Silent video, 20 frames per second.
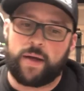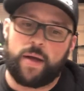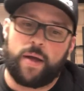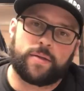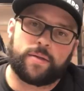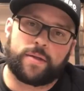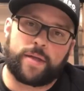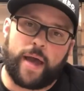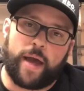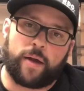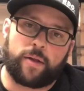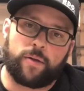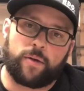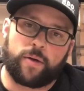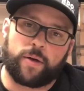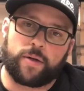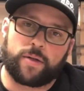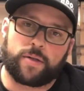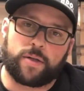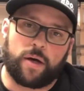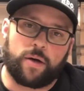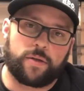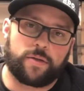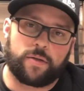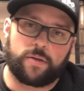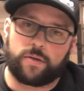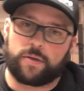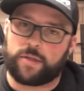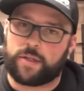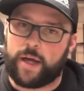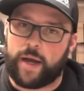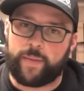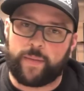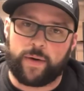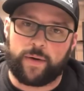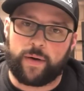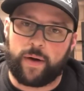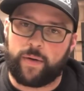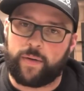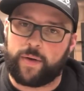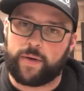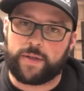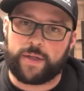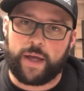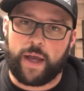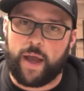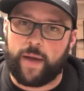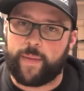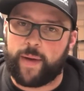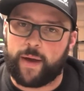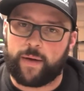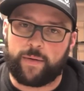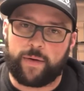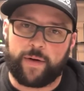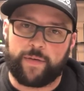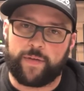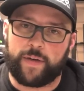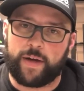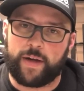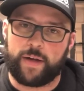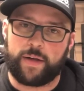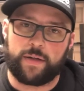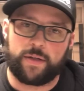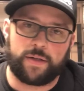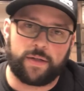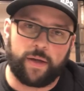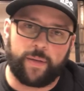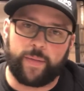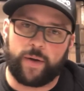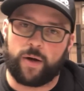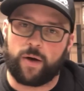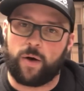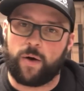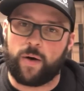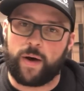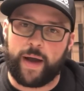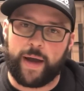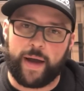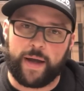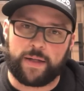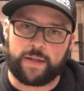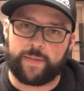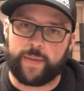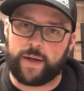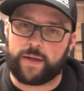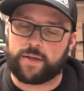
Zach Lorenz also chimed in right away. He's like, hey man, whatever you need, just let me know. I got some extra